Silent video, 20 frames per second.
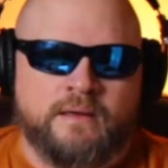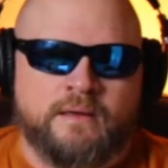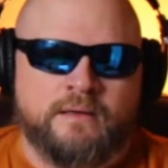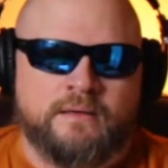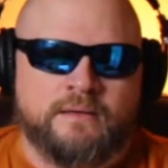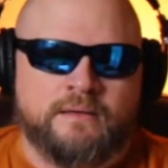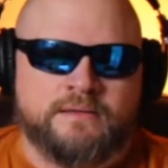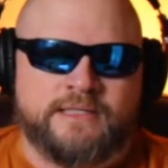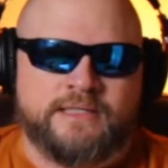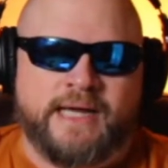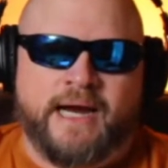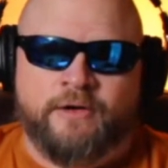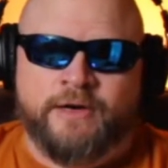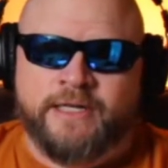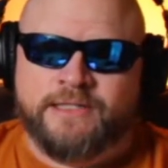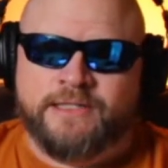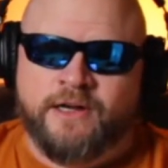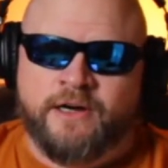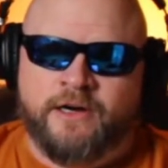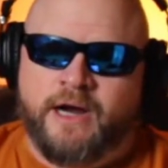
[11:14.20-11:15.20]
Tyrese
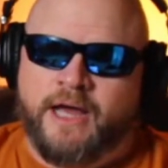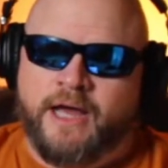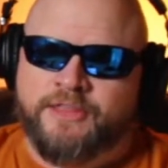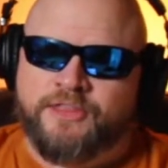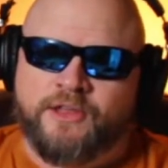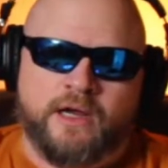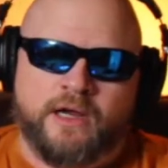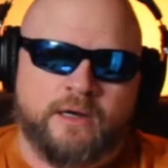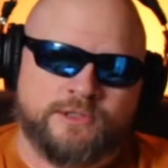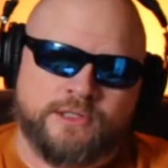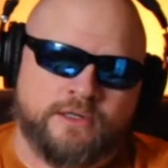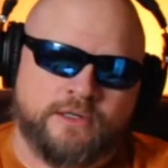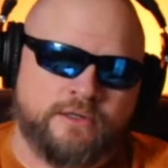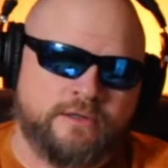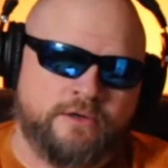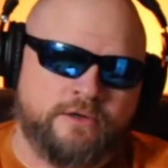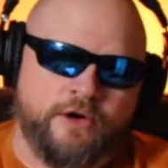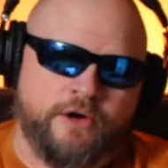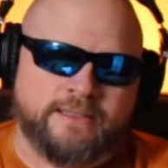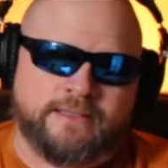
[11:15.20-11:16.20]
Hunter, I thought it was a
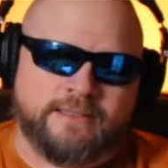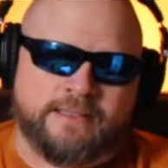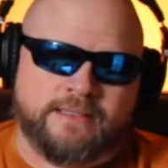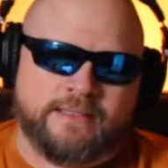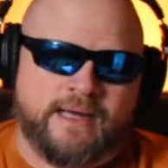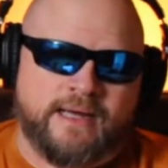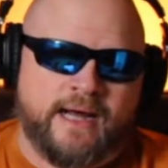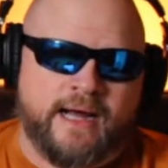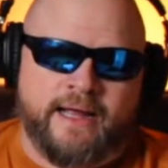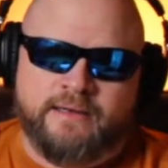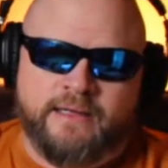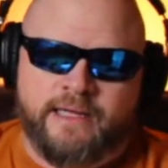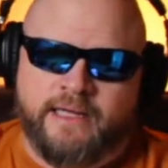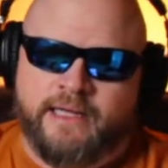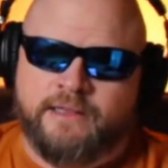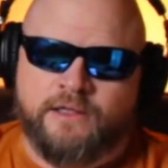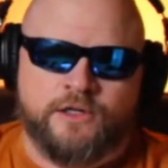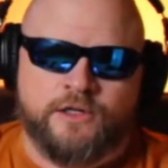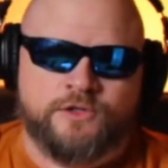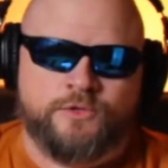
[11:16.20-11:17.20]
great sign. He
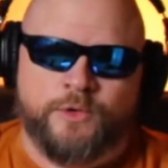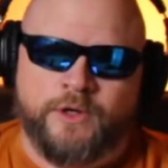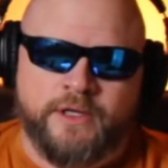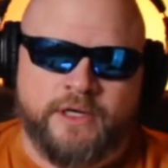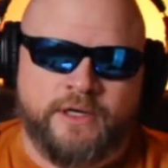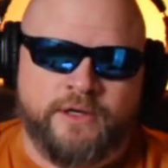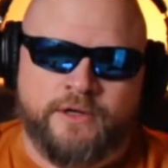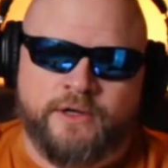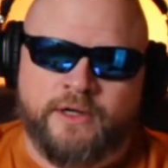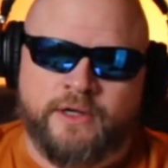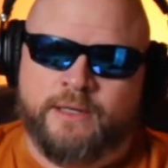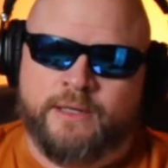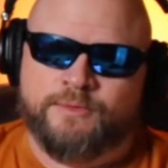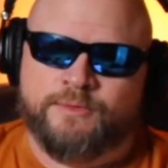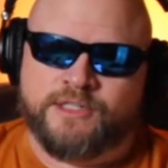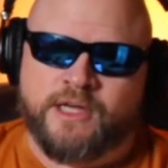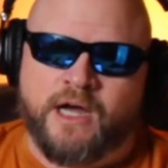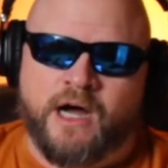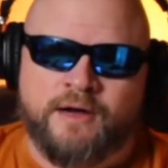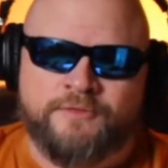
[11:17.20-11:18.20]
looked really good. He was
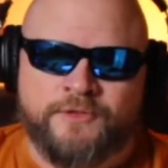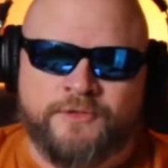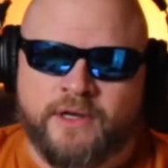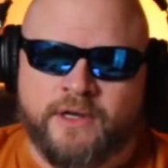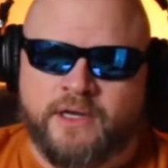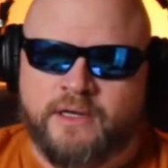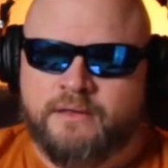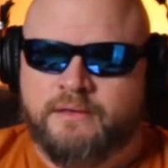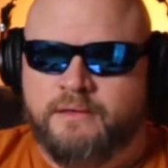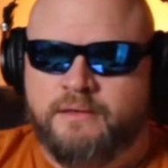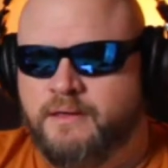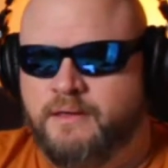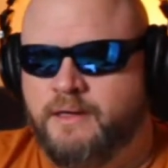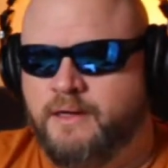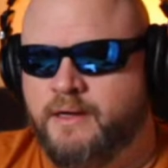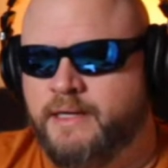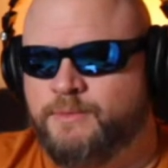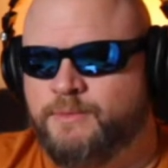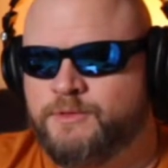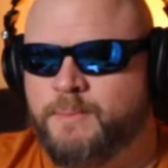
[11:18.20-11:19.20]
confident. He
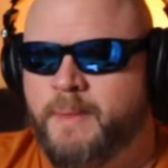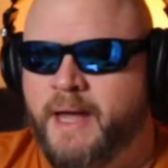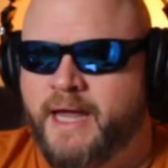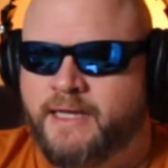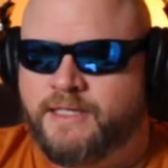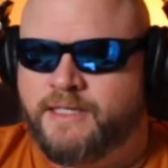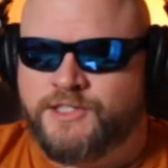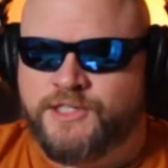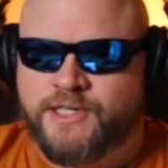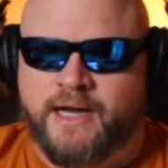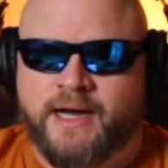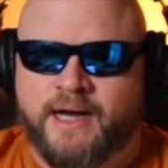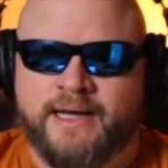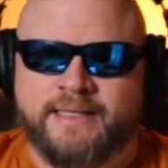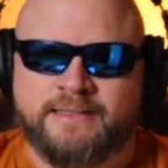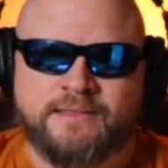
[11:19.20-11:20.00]
was making shots.